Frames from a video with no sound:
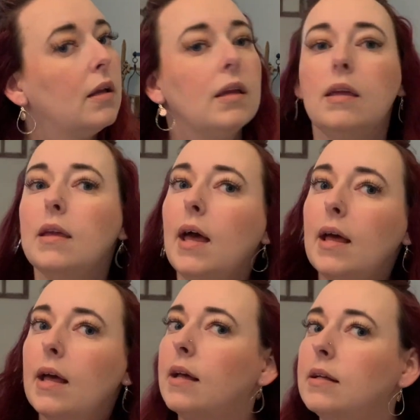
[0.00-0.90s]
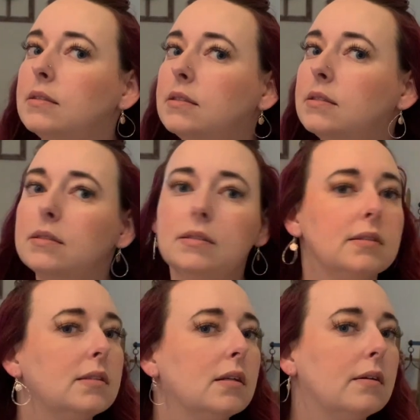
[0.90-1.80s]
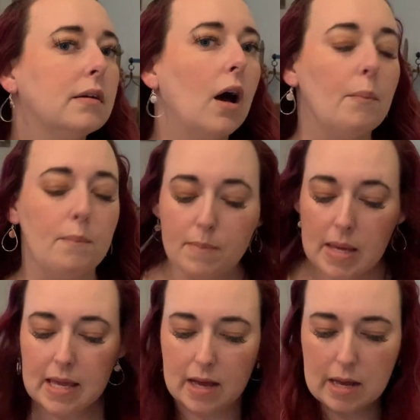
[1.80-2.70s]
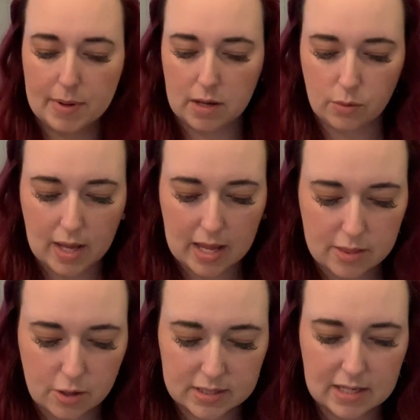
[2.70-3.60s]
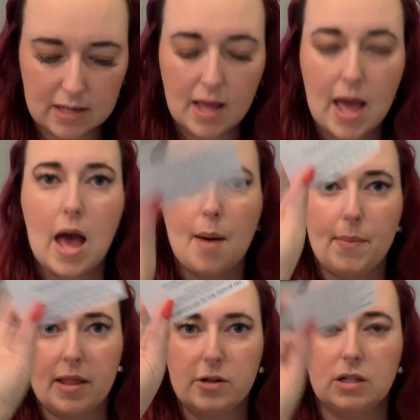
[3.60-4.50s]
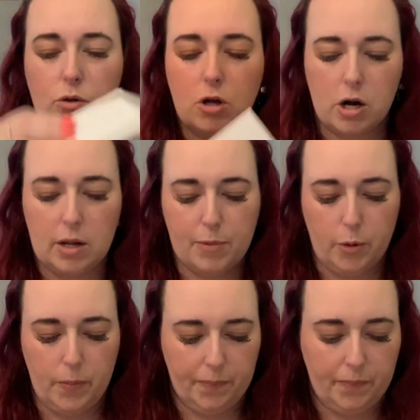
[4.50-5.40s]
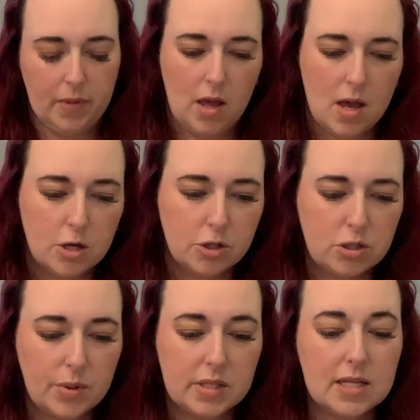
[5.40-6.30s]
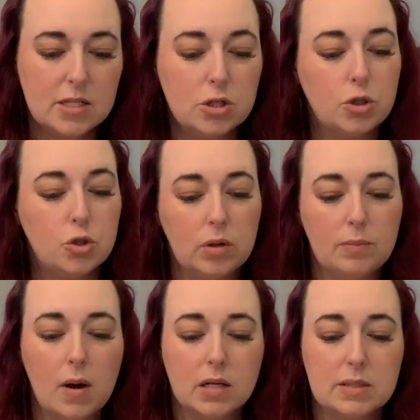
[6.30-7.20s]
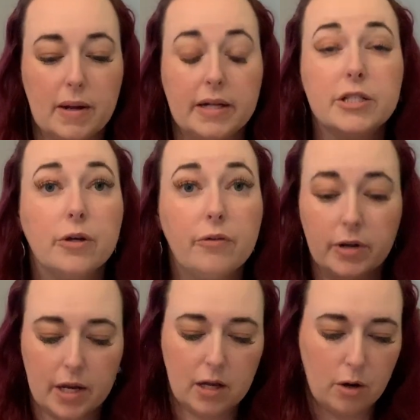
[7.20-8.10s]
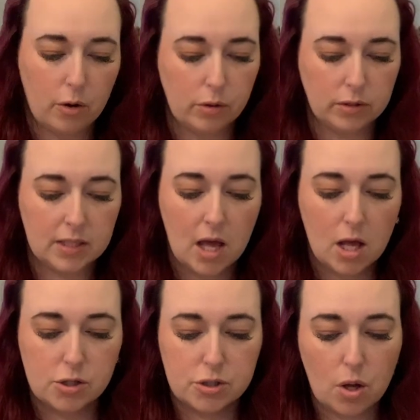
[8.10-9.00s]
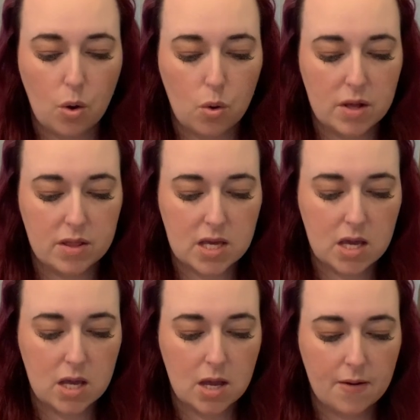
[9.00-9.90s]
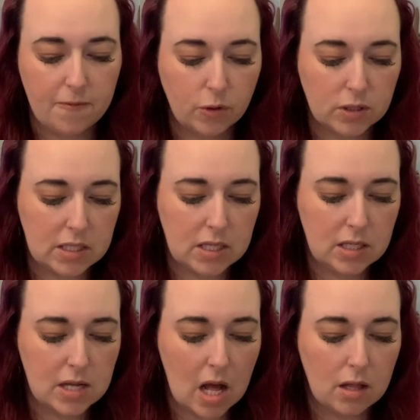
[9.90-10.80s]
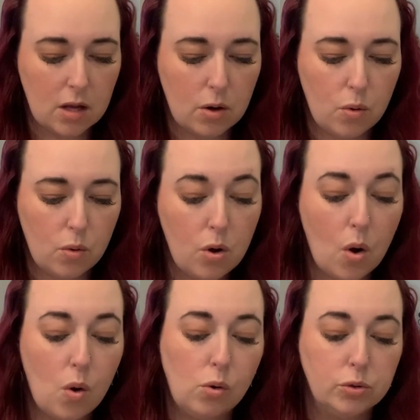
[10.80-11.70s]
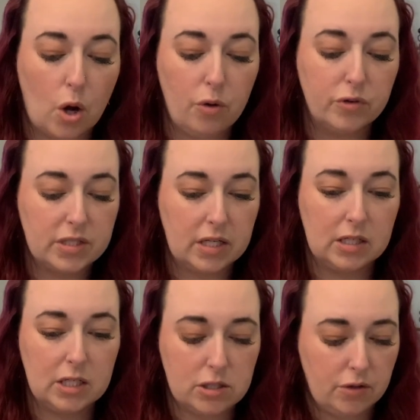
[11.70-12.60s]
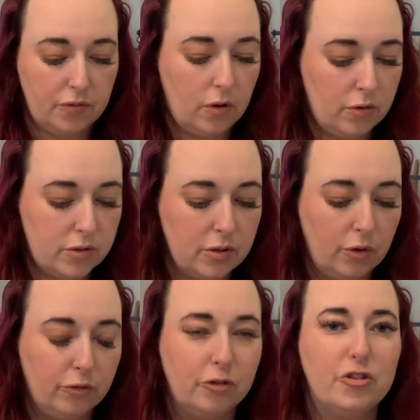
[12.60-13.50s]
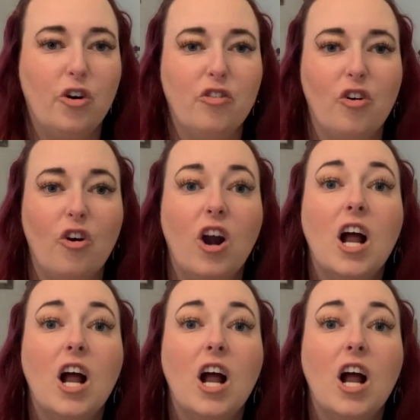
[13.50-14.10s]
Yes, ma'am. Okay, there's, an, a, there's a little cardi poo. So it says the jewelry box by Silver and Gold. So the 14 yellow gold over sterling silver, silver,